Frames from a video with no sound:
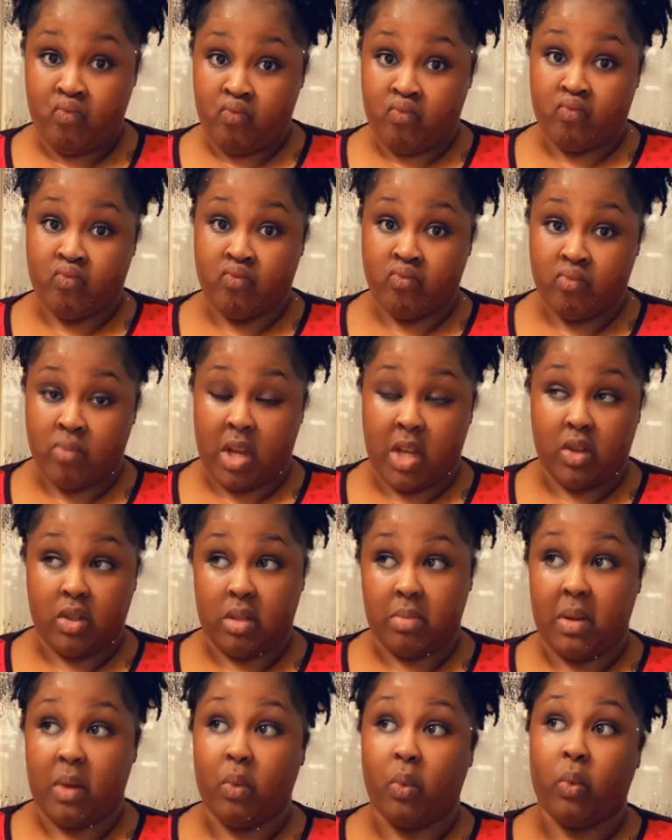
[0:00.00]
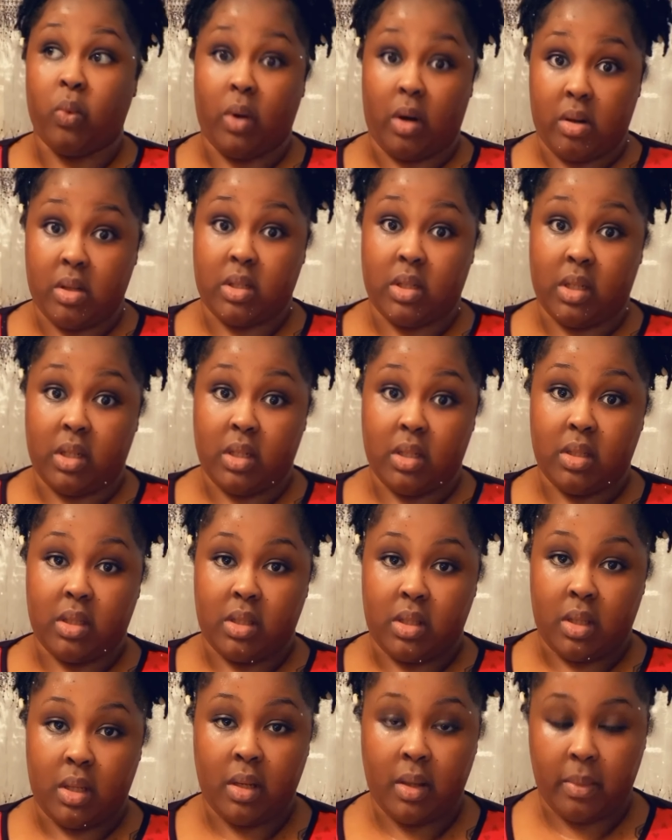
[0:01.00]
I used to be worse than this.
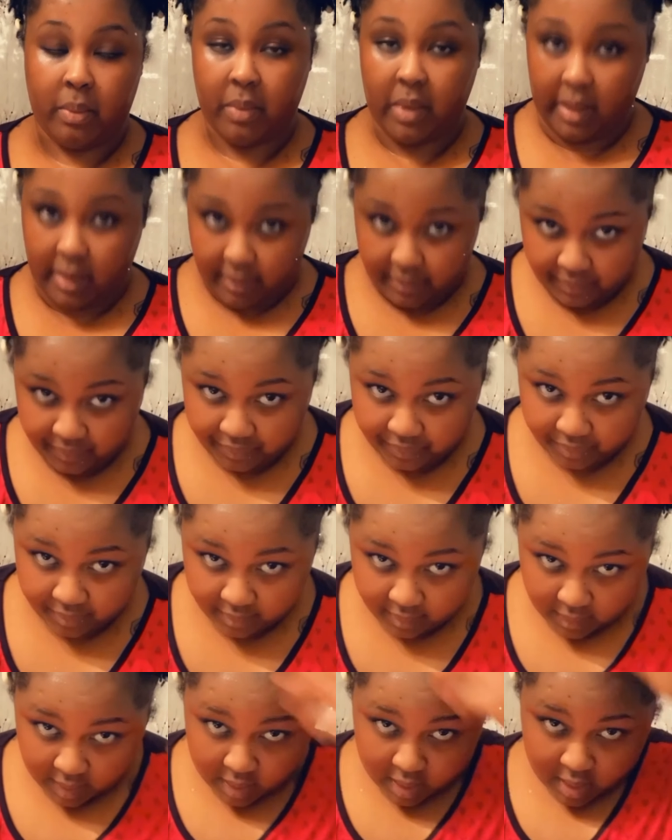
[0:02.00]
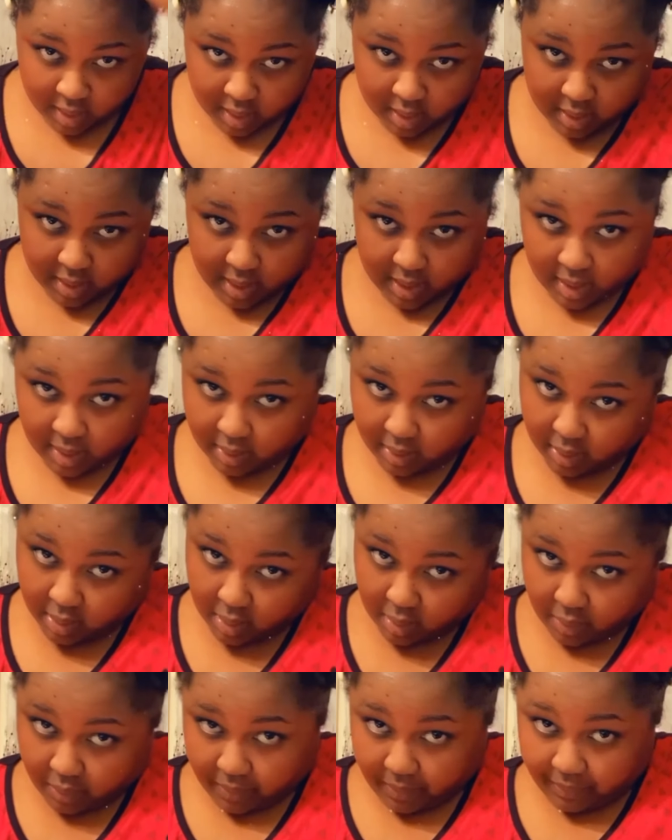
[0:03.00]
But yeah, so,
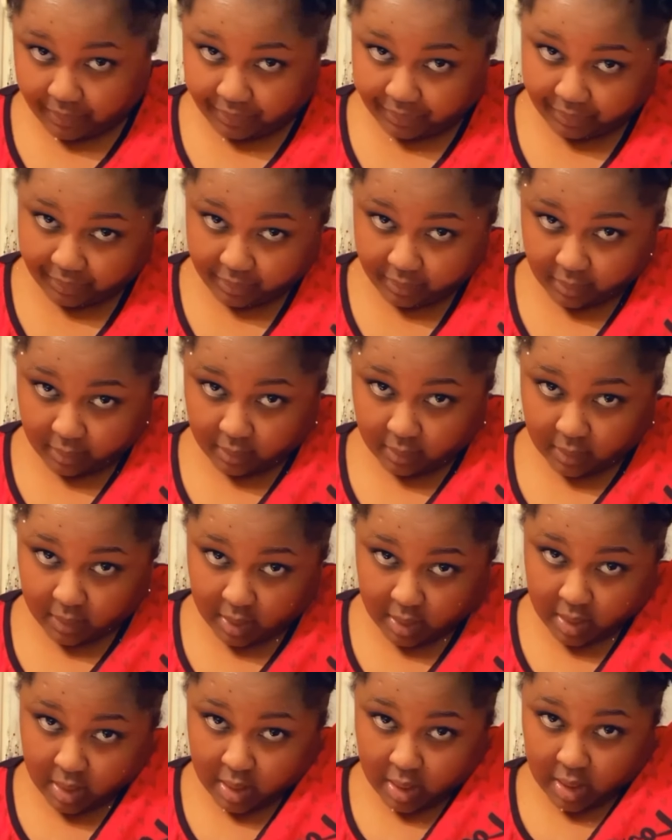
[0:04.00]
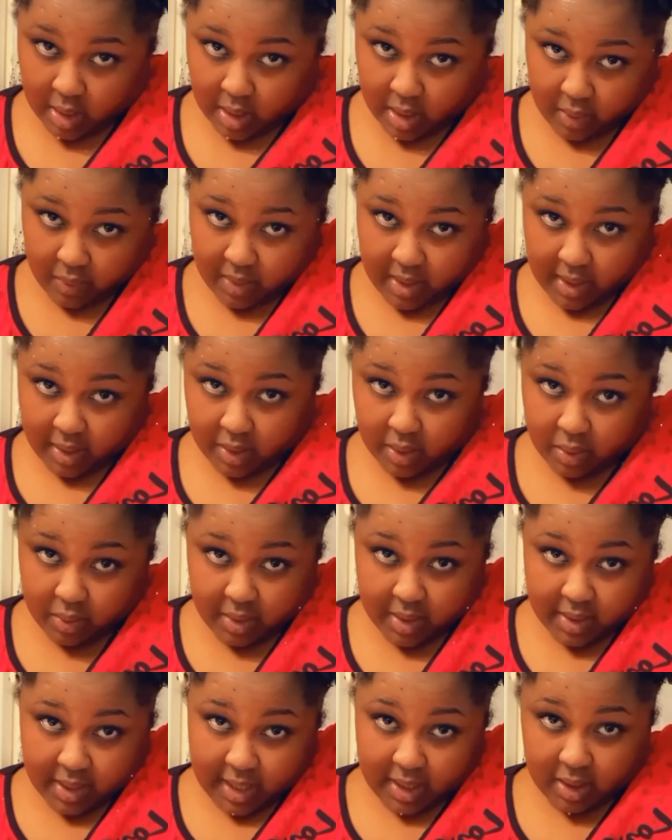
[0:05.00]
and what I do is
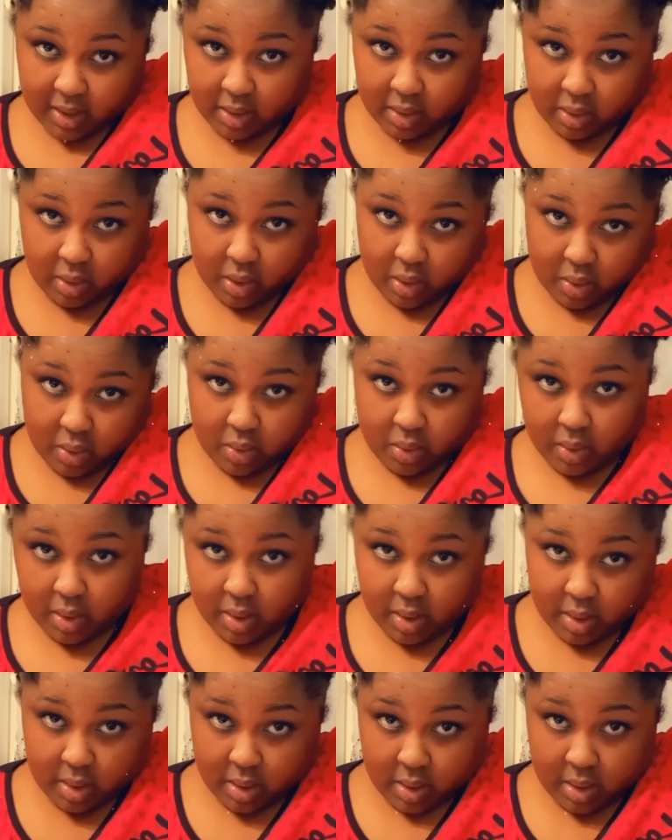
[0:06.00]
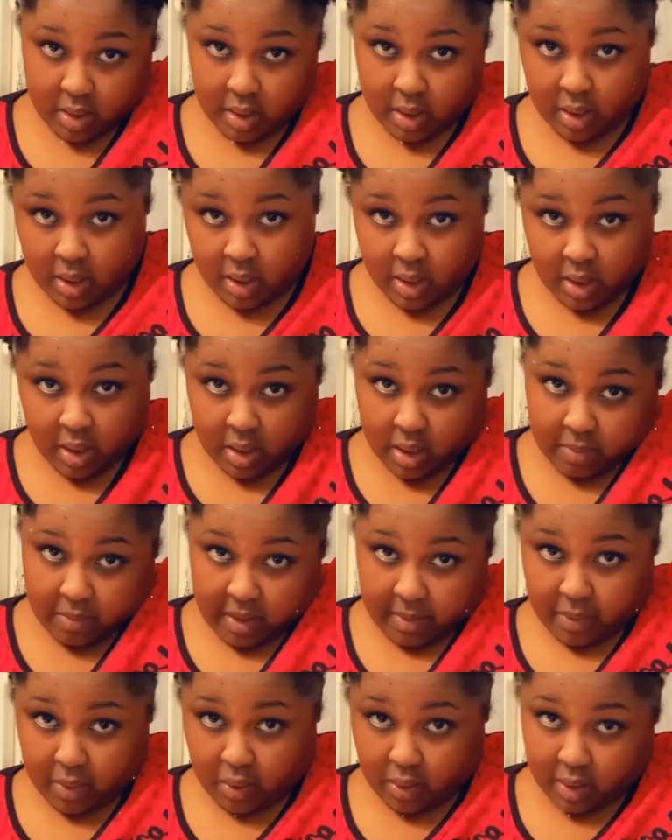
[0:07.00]
I just go in my
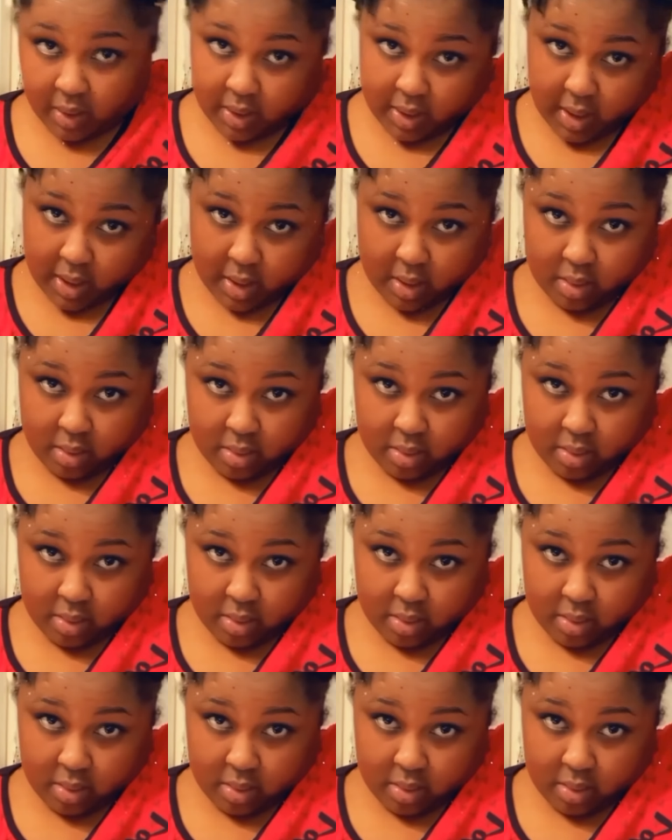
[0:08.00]
ponytail